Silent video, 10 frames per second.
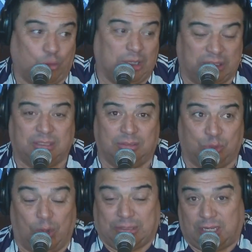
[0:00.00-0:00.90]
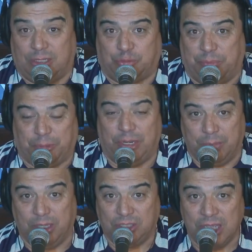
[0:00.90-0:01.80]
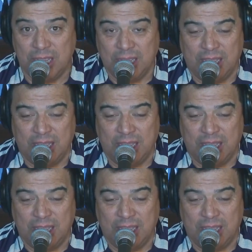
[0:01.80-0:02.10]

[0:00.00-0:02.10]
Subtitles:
the country, pretty much,